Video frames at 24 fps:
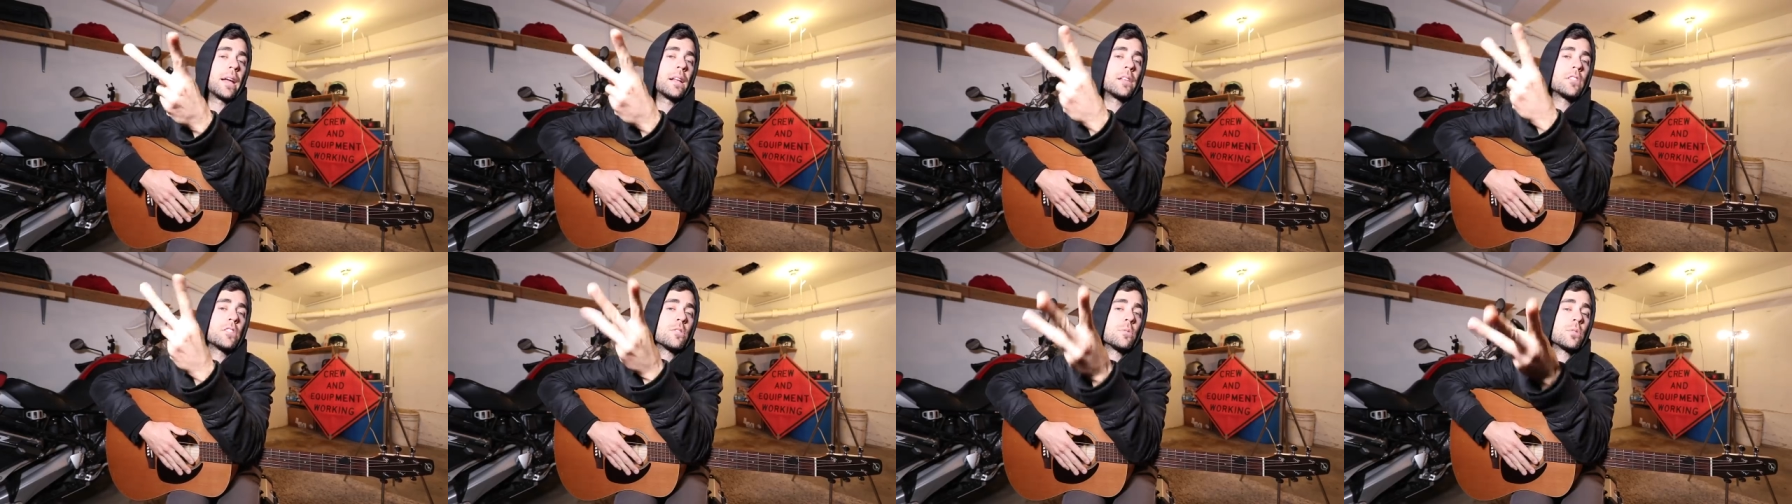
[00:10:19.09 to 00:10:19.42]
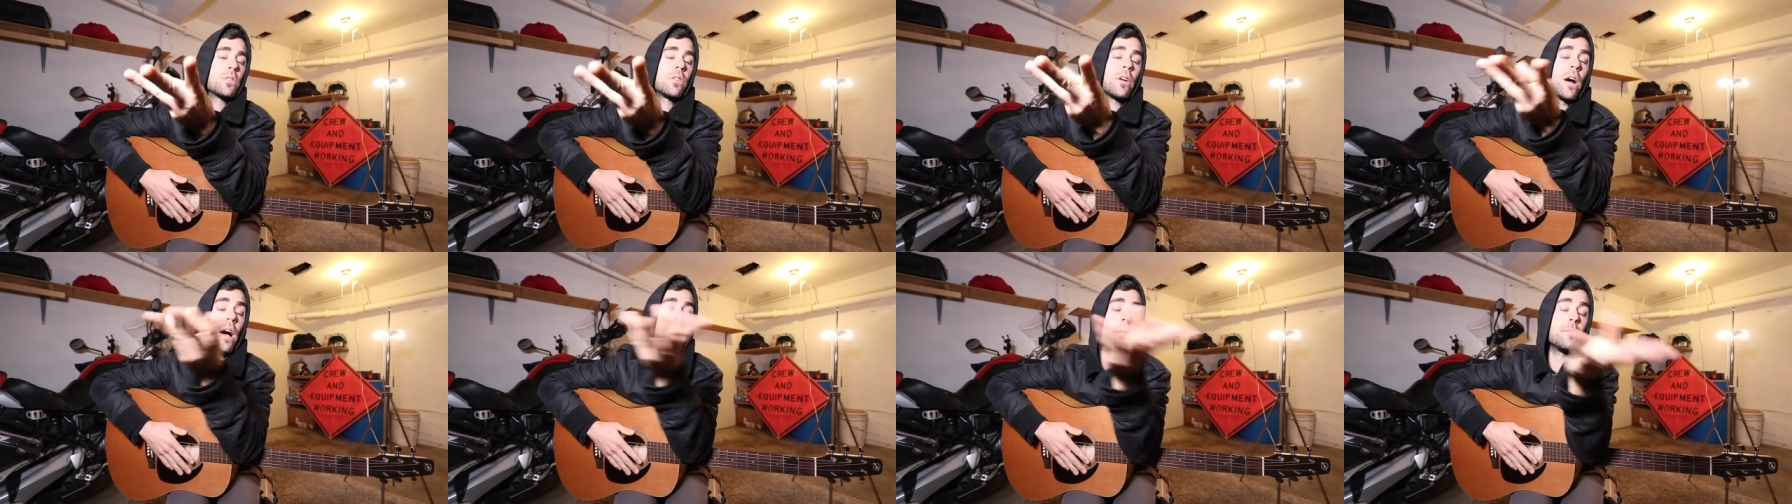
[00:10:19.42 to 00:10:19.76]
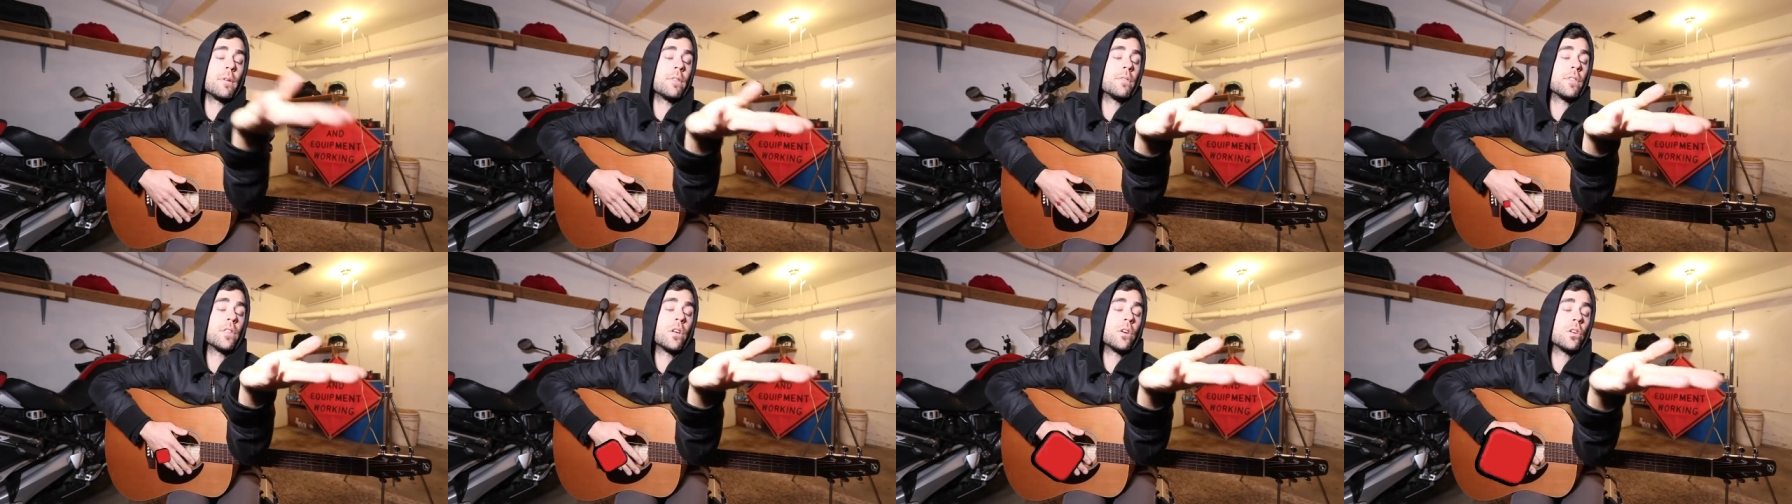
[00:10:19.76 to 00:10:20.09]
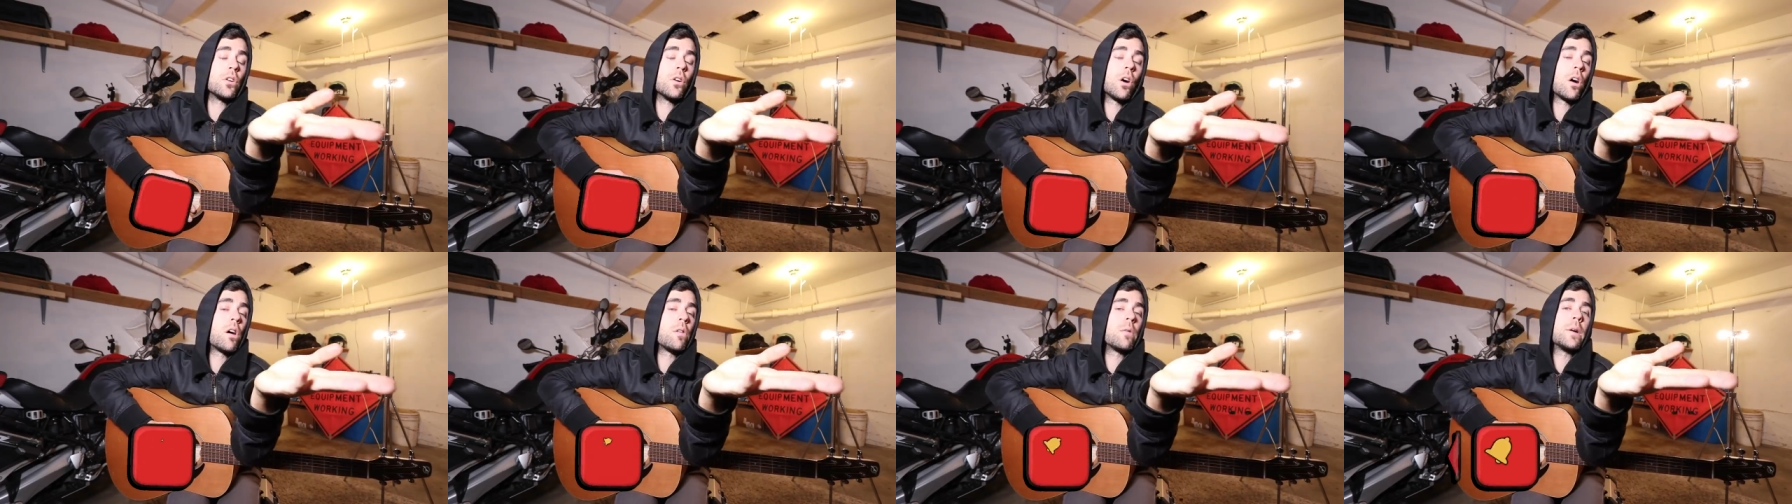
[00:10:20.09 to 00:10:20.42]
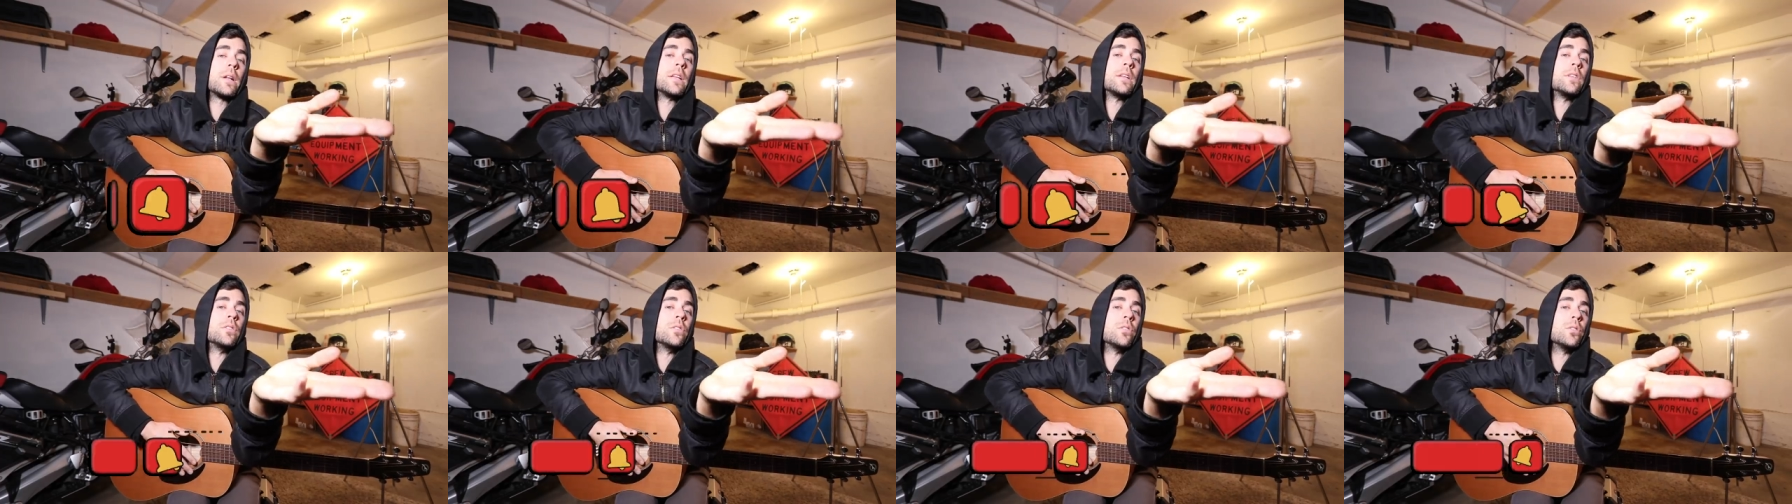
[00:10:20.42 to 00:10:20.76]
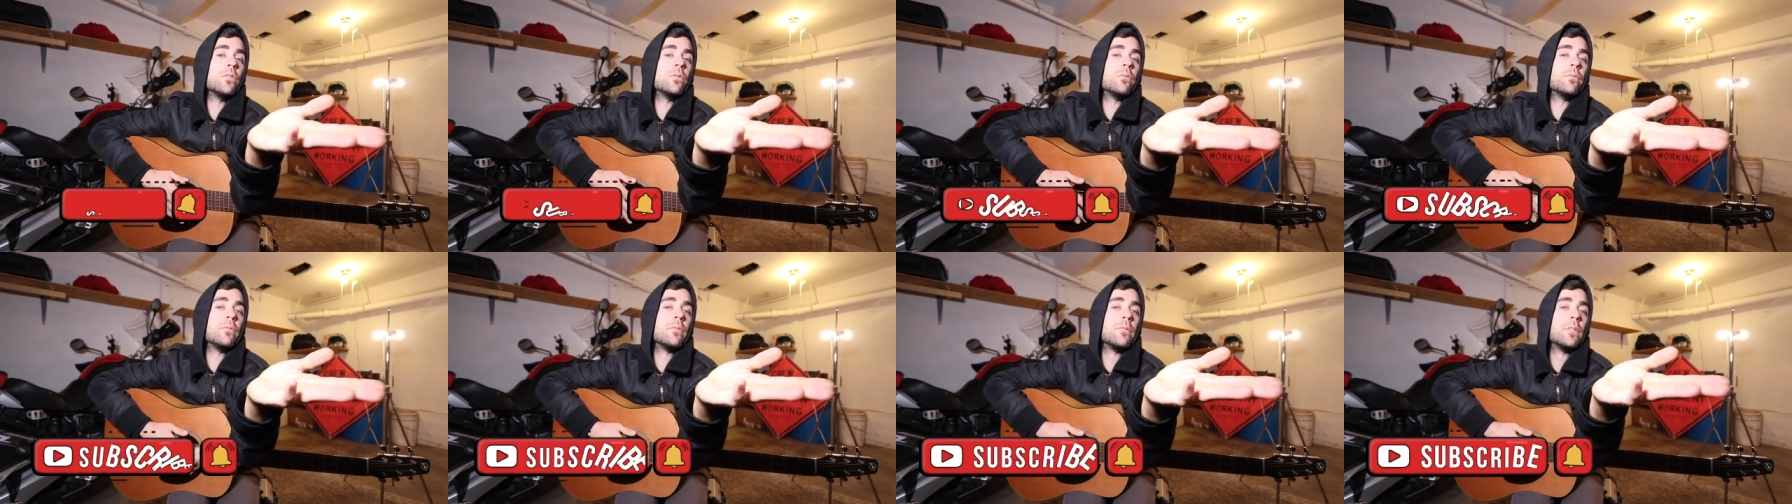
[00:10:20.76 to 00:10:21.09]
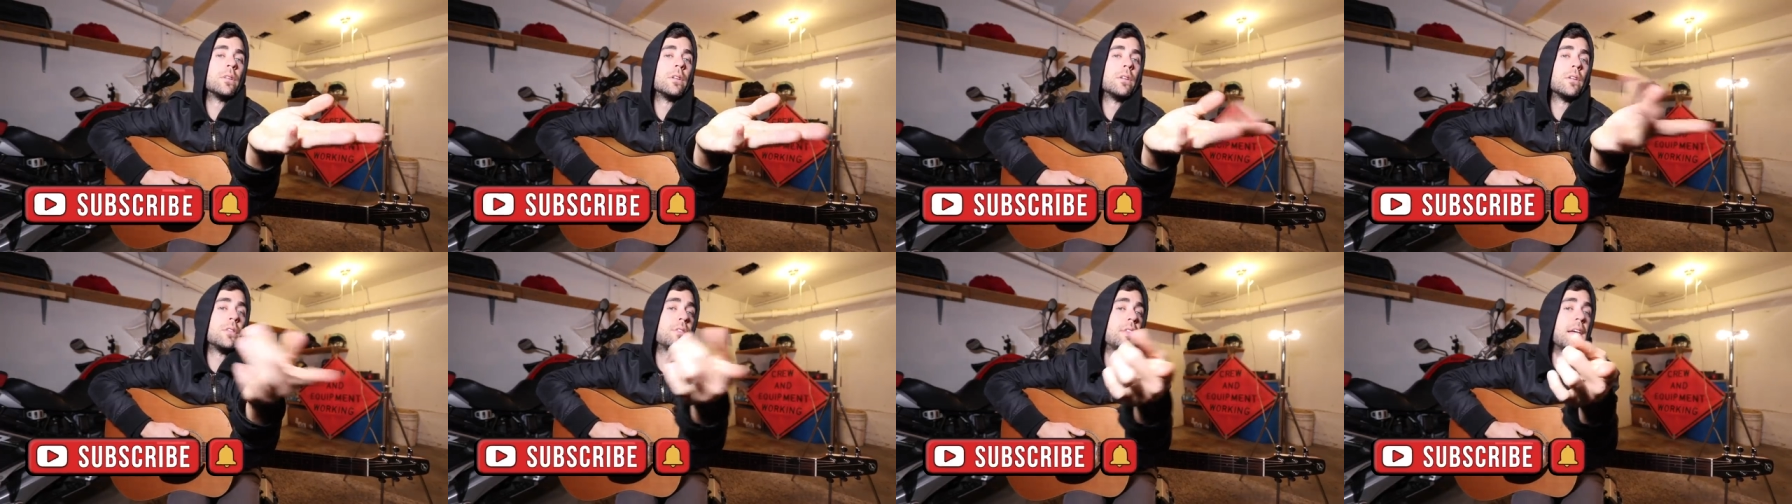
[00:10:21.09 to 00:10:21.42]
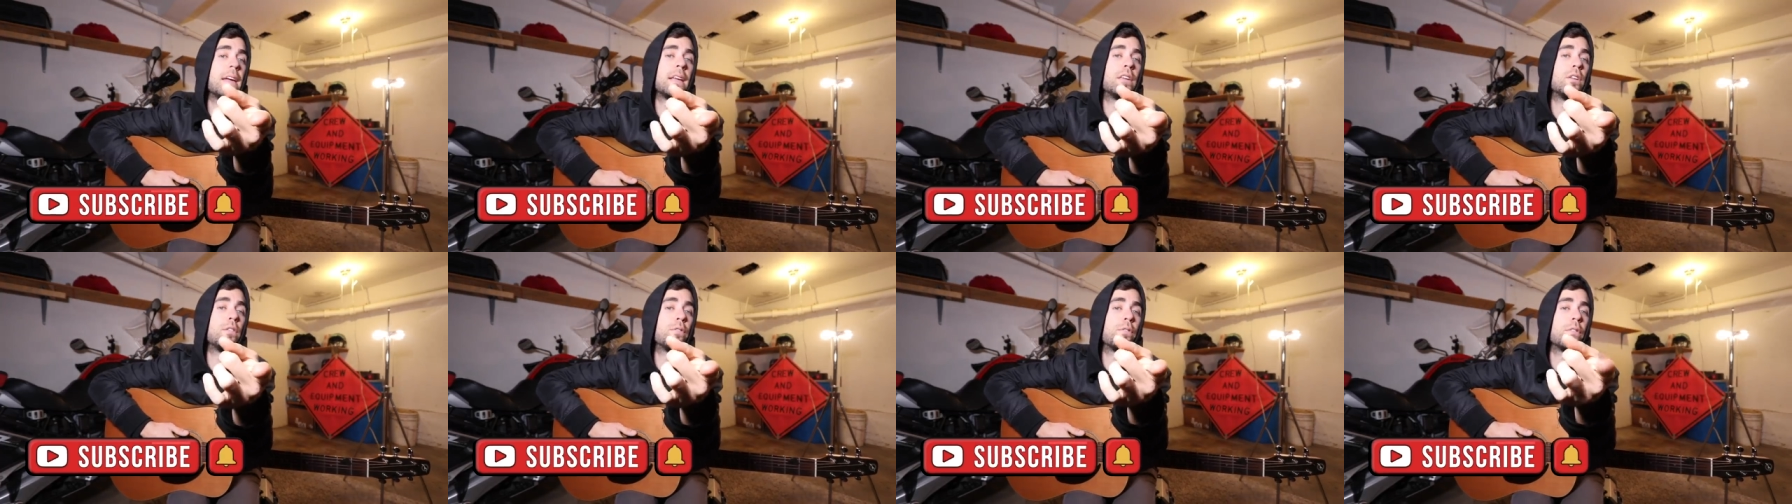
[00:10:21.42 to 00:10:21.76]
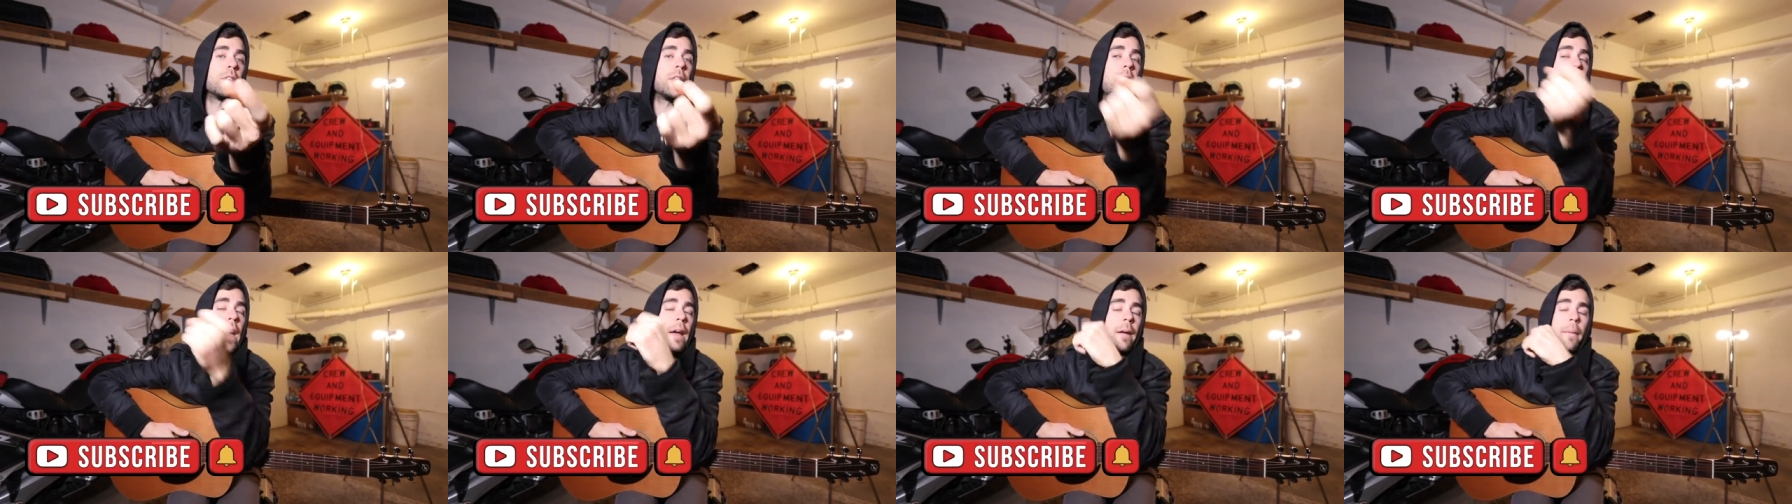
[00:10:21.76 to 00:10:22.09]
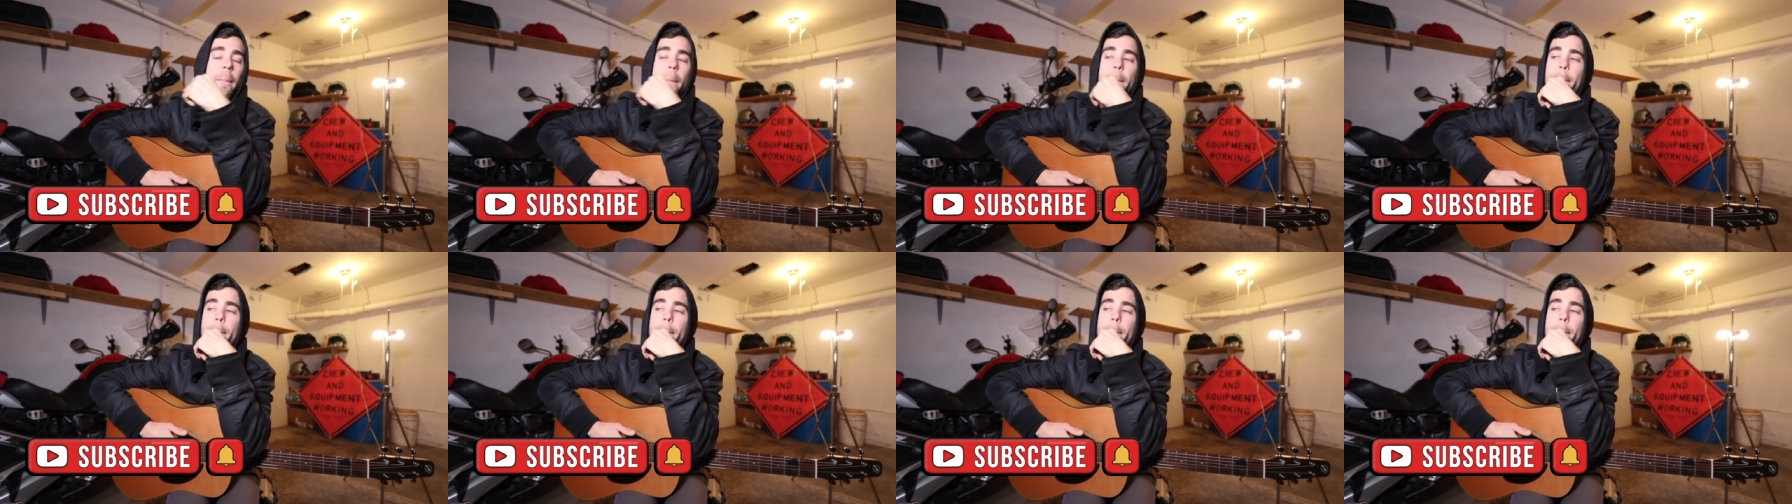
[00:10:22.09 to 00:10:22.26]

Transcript: and subscribe, even though you already do. Thank you for that.